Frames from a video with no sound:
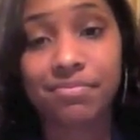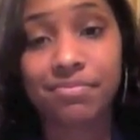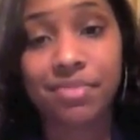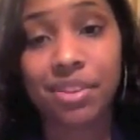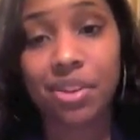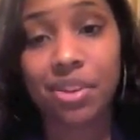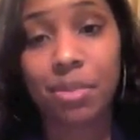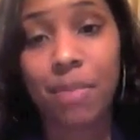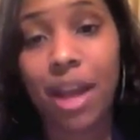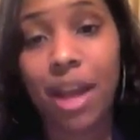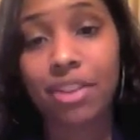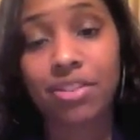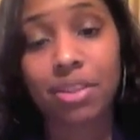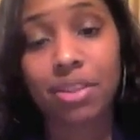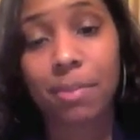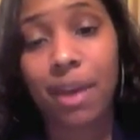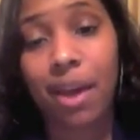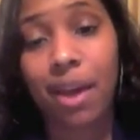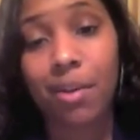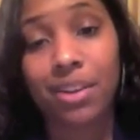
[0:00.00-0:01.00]

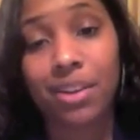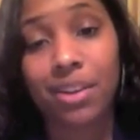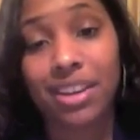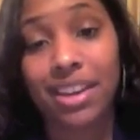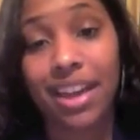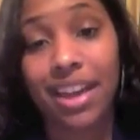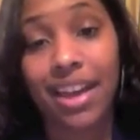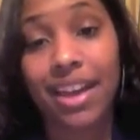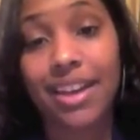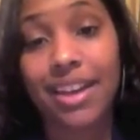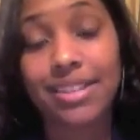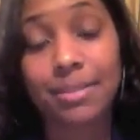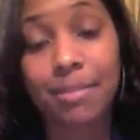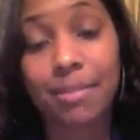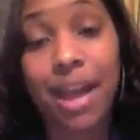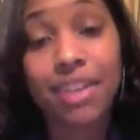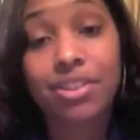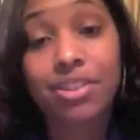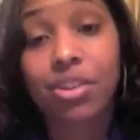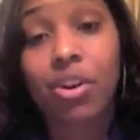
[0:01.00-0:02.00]
the power he has,
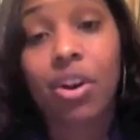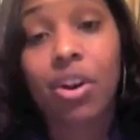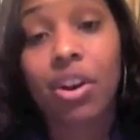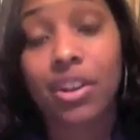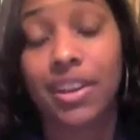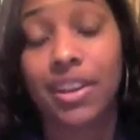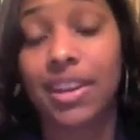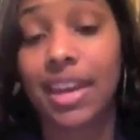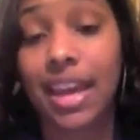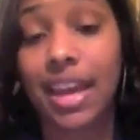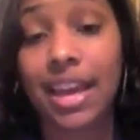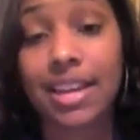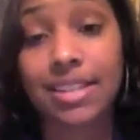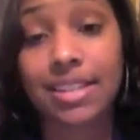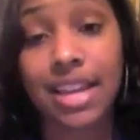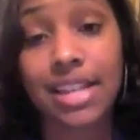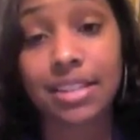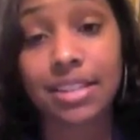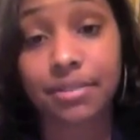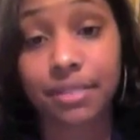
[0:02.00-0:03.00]
match the heart he has
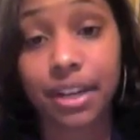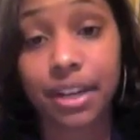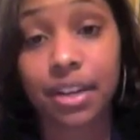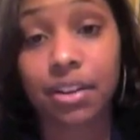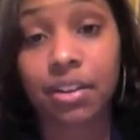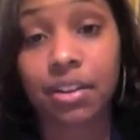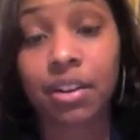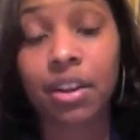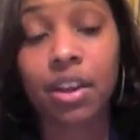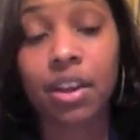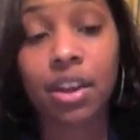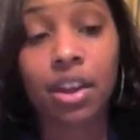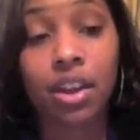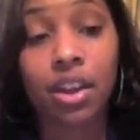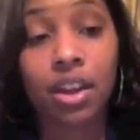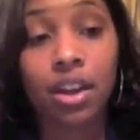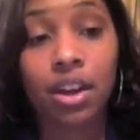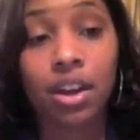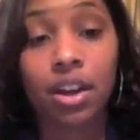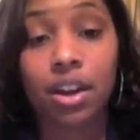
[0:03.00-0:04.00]
as a fighter.
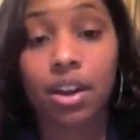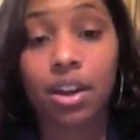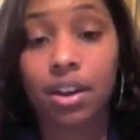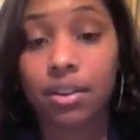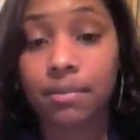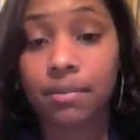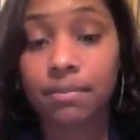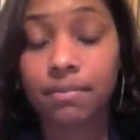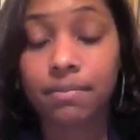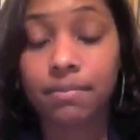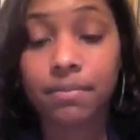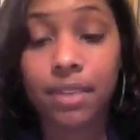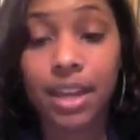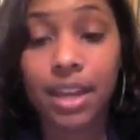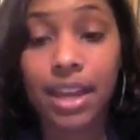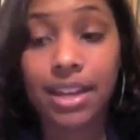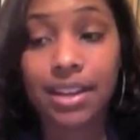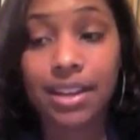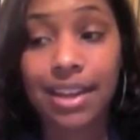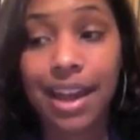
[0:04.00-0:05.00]

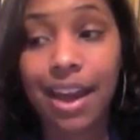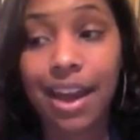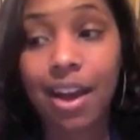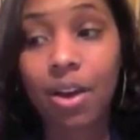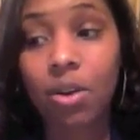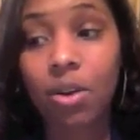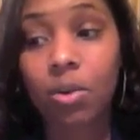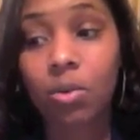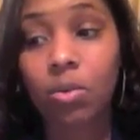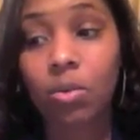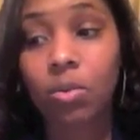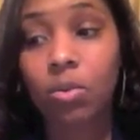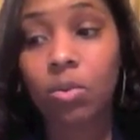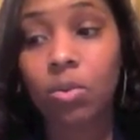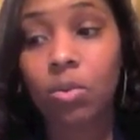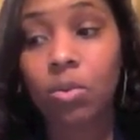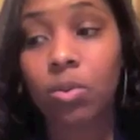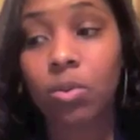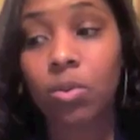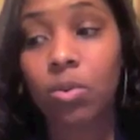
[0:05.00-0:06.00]
And now,
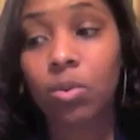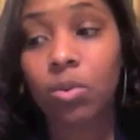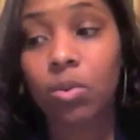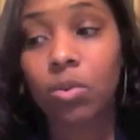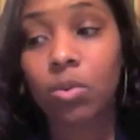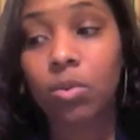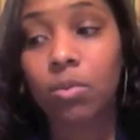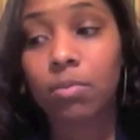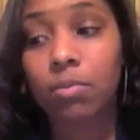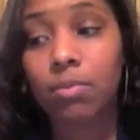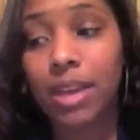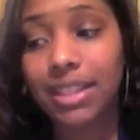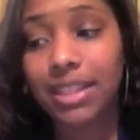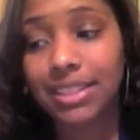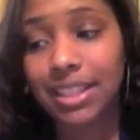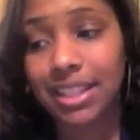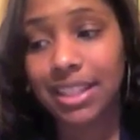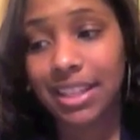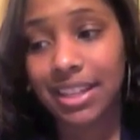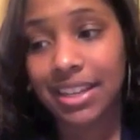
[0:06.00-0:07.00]

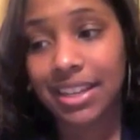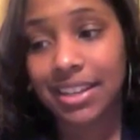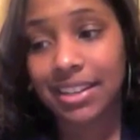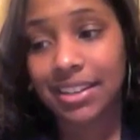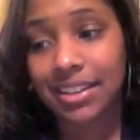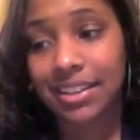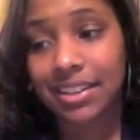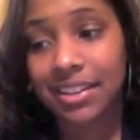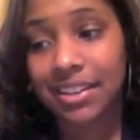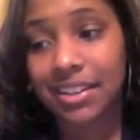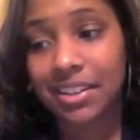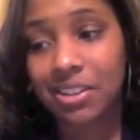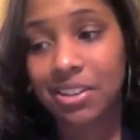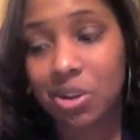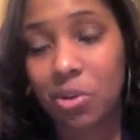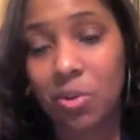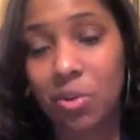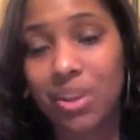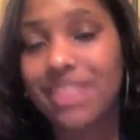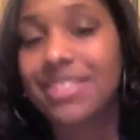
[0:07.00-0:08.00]
mentally,
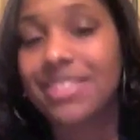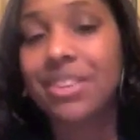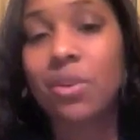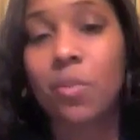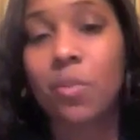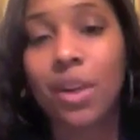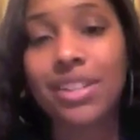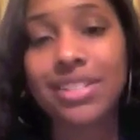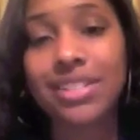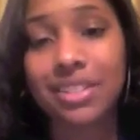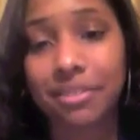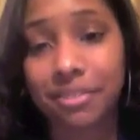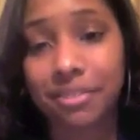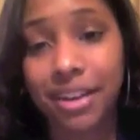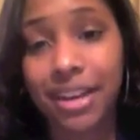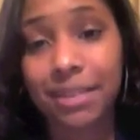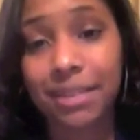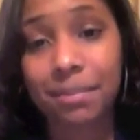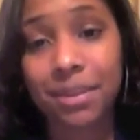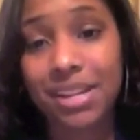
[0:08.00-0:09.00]
he still wants to
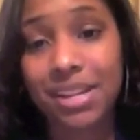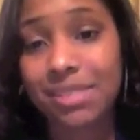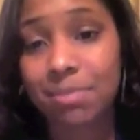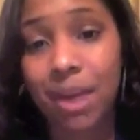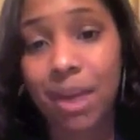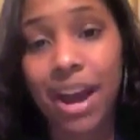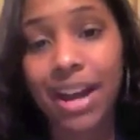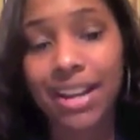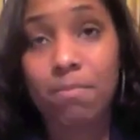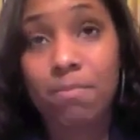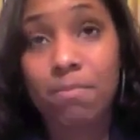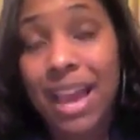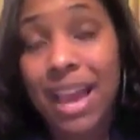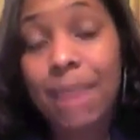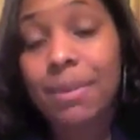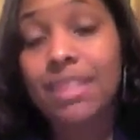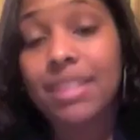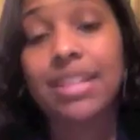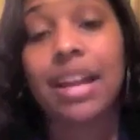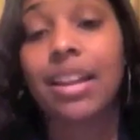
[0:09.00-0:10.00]
fight, but his body
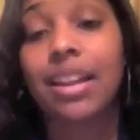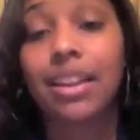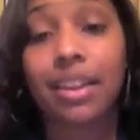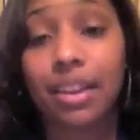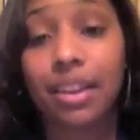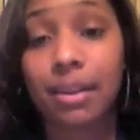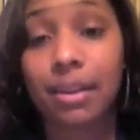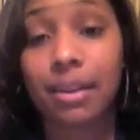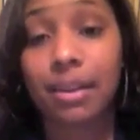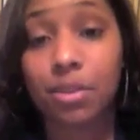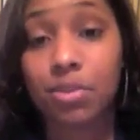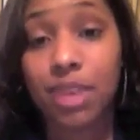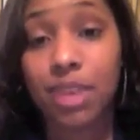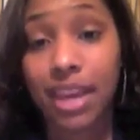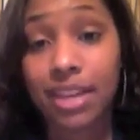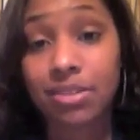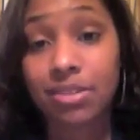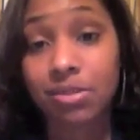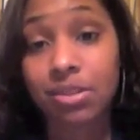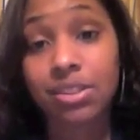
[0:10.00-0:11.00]
may be telling him, you
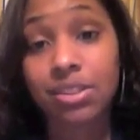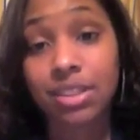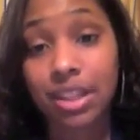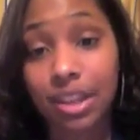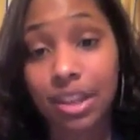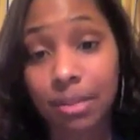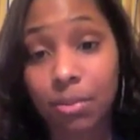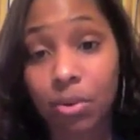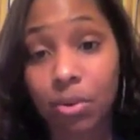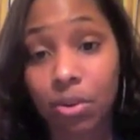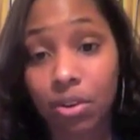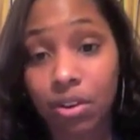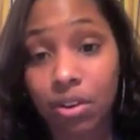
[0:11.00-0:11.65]
can't do this anymore.